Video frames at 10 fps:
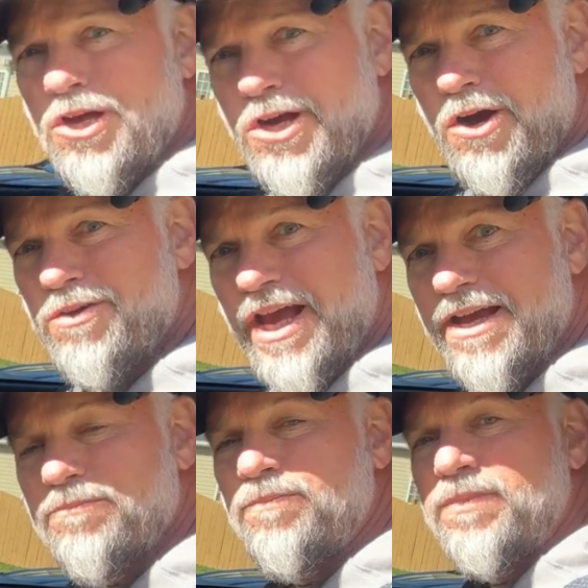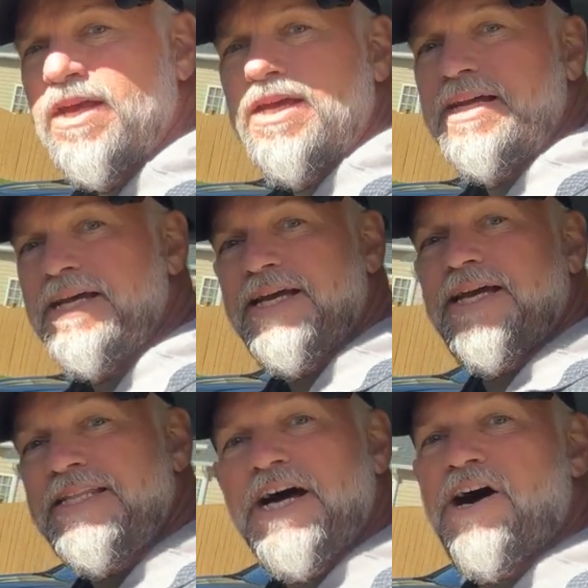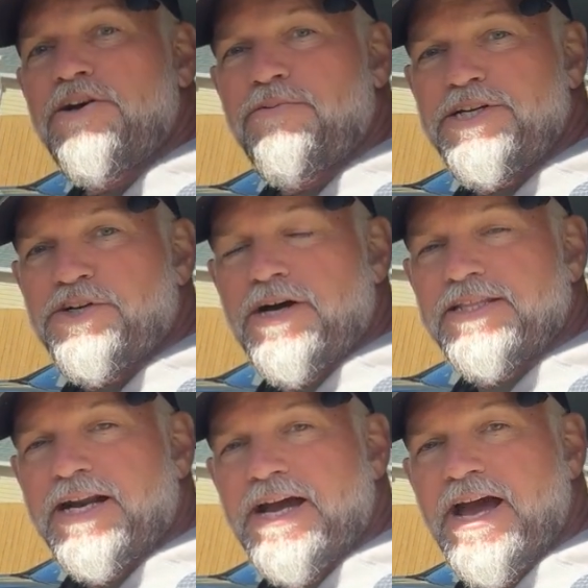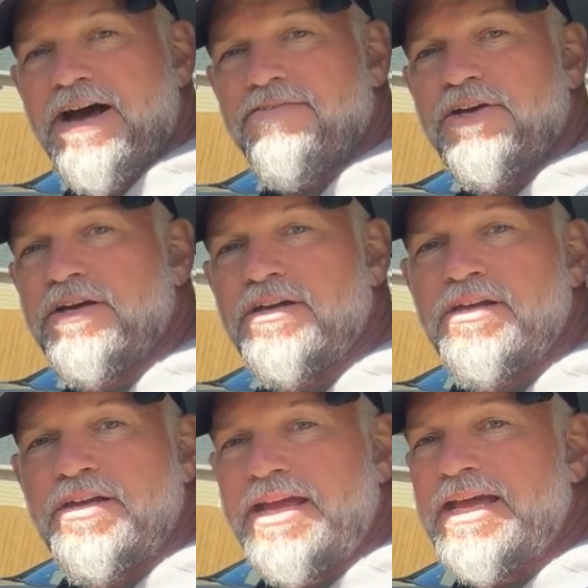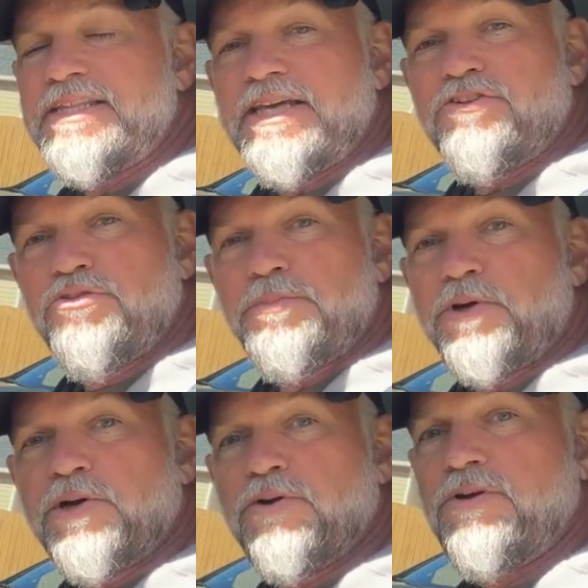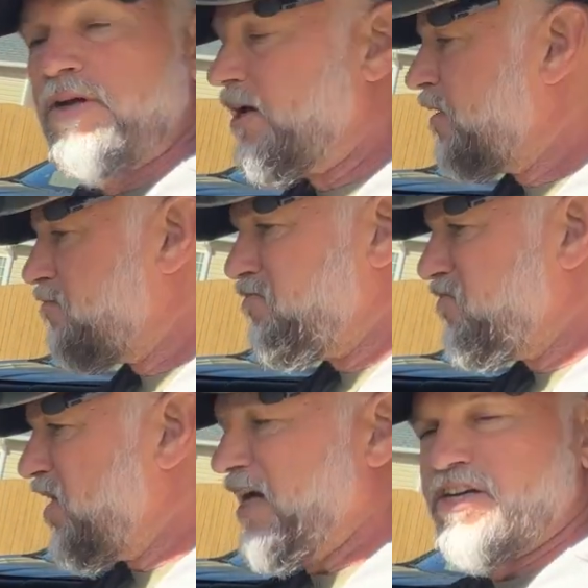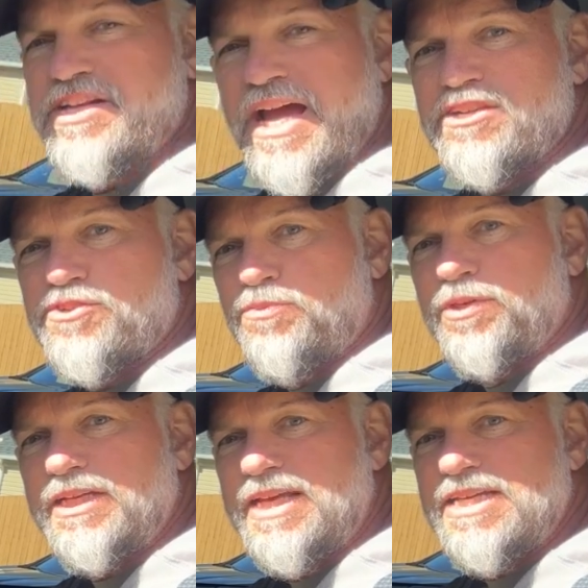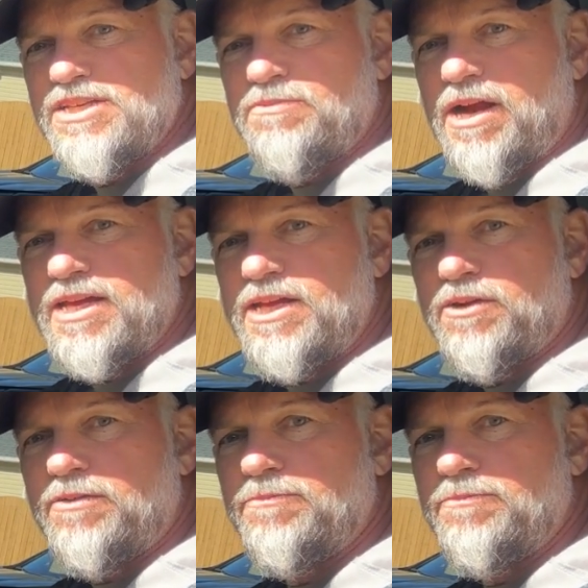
Okay, in the Honda Ridgeline that I have and the Subaru, it attached really easy right here